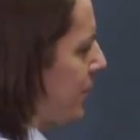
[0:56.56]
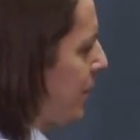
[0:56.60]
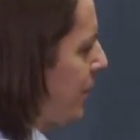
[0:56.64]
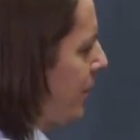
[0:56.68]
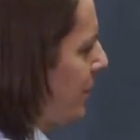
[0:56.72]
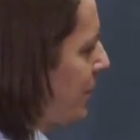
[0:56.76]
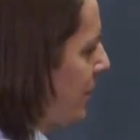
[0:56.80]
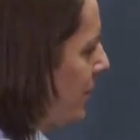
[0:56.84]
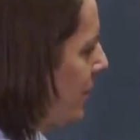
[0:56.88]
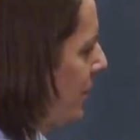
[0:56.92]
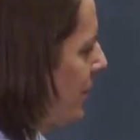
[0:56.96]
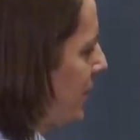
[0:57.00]

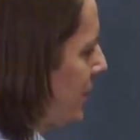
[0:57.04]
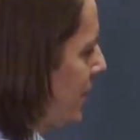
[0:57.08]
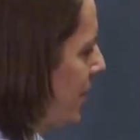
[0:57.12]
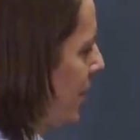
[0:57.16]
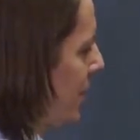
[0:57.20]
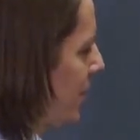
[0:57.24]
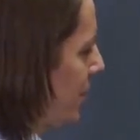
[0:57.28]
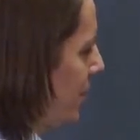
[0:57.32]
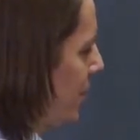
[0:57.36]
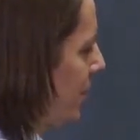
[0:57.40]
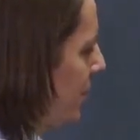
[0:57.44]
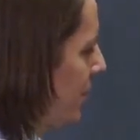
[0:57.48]
surface of this
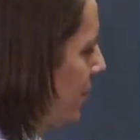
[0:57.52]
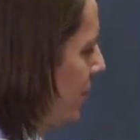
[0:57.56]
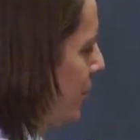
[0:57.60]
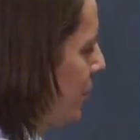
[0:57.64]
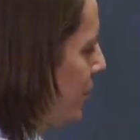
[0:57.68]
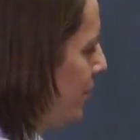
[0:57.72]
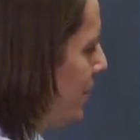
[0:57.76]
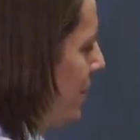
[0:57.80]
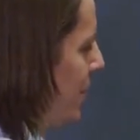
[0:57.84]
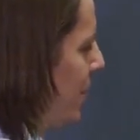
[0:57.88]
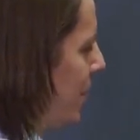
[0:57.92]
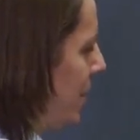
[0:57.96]
candle, so
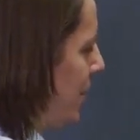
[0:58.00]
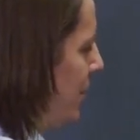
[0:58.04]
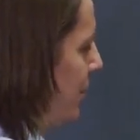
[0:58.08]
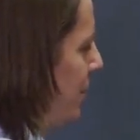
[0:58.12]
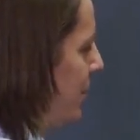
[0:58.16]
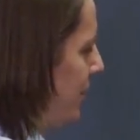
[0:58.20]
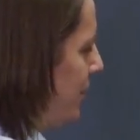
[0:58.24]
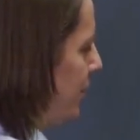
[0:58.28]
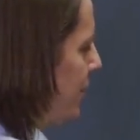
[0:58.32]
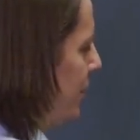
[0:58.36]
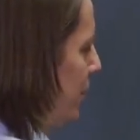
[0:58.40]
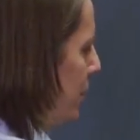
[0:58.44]
it'd be
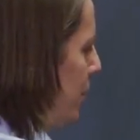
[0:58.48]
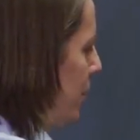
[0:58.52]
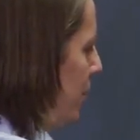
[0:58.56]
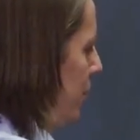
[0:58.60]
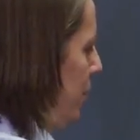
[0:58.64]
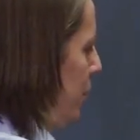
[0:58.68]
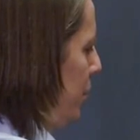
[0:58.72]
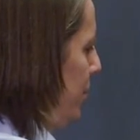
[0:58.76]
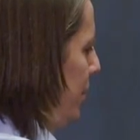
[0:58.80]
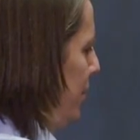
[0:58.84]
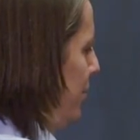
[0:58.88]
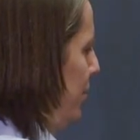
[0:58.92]
nice if it were a
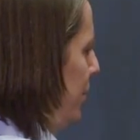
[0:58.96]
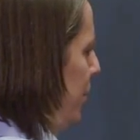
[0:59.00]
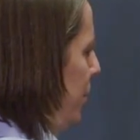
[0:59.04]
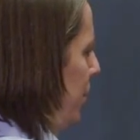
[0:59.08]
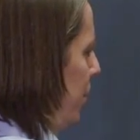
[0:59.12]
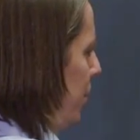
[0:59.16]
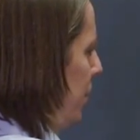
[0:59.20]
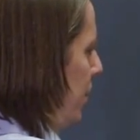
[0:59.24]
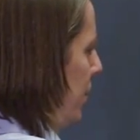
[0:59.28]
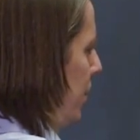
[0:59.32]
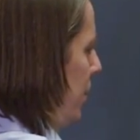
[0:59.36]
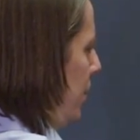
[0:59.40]
little bit
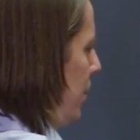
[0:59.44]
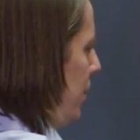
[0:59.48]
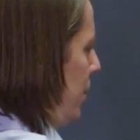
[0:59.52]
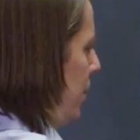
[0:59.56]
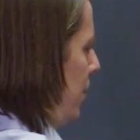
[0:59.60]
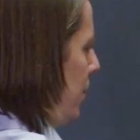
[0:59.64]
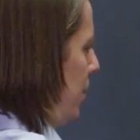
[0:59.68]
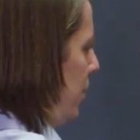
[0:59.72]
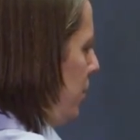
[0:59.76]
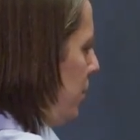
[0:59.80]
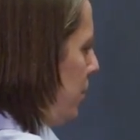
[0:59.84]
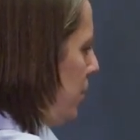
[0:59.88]
bigger.
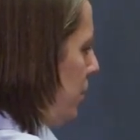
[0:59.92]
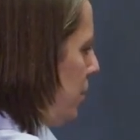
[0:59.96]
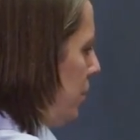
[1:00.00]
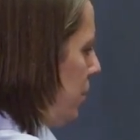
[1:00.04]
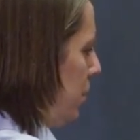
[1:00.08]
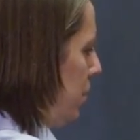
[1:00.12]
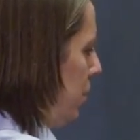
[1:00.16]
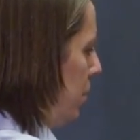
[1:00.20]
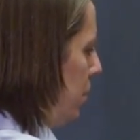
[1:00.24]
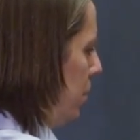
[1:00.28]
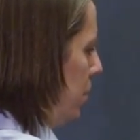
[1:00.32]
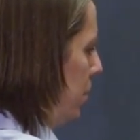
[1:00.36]

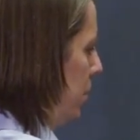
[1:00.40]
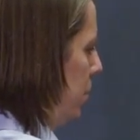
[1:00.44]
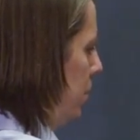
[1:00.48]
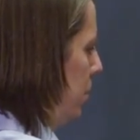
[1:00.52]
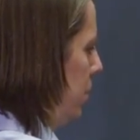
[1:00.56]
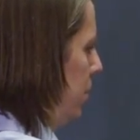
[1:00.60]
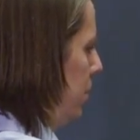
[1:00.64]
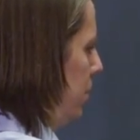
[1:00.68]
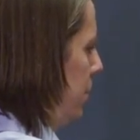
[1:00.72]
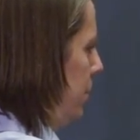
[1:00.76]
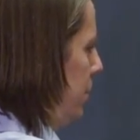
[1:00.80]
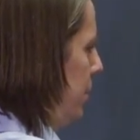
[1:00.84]
Whoa,
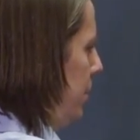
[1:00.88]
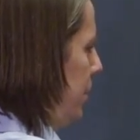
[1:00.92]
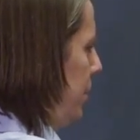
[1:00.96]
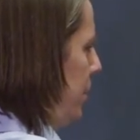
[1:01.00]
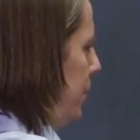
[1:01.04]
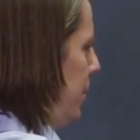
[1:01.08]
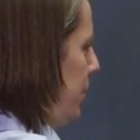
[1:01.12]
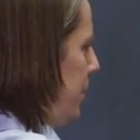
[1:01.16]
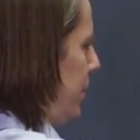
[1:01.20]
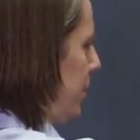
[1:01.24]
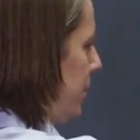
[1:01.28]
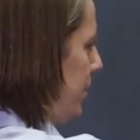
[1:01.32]

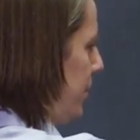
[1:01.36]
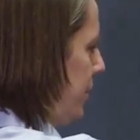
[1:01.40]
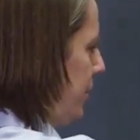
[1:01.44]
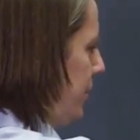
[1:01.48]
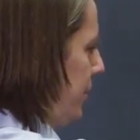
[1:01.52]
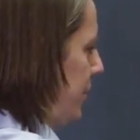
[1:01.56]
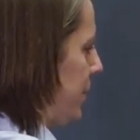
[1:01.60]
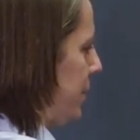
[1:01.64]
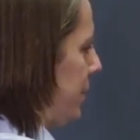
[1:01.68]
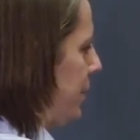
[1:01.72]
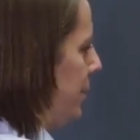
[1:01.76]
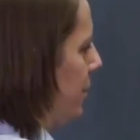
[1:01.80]
there we go.
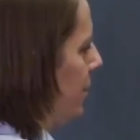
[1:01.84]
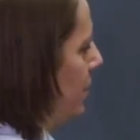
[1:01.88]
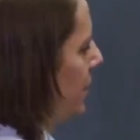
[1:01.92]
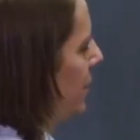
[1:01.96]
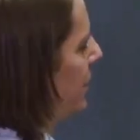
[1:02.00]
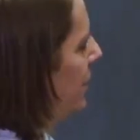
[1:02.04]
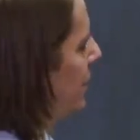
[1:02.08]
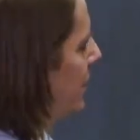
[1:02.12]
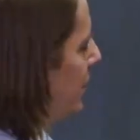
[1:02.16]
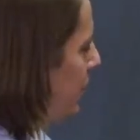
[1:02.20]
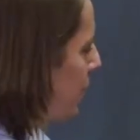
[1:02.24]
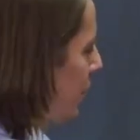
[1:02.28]
There's a, oh,
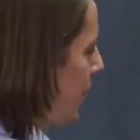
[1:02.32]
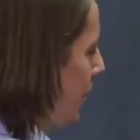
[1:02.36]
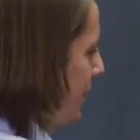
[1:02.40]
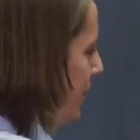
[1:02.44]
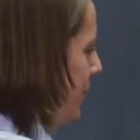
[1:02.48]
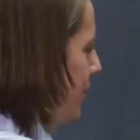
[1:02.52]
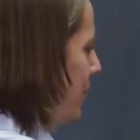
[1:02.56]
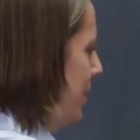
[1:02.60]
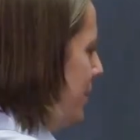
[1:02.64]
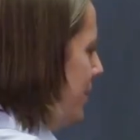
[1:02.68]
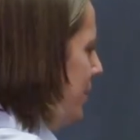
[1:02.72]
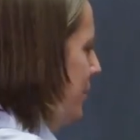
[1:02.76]
and the
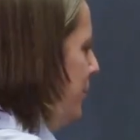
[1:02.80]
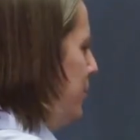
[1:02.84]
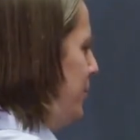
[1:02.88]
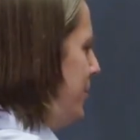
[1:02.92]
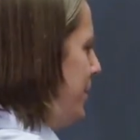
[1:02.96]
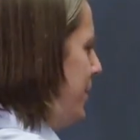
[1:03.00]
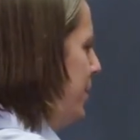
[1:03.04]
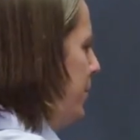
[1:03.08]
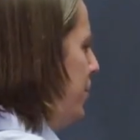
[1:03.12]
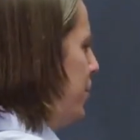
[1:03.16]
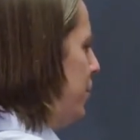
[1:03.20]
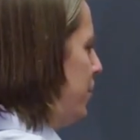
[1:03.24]
right side needs to
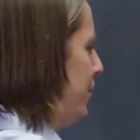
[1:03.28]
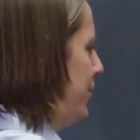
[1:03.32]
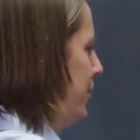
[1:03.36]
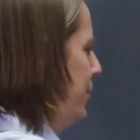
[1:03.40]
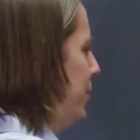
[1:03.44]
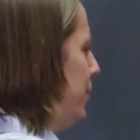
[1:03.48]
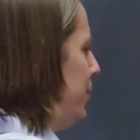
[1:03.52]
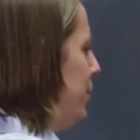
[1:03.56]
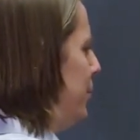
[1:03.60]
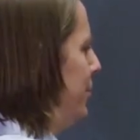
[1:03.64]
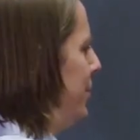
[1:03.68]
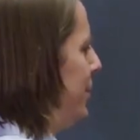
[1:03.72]
be curved a little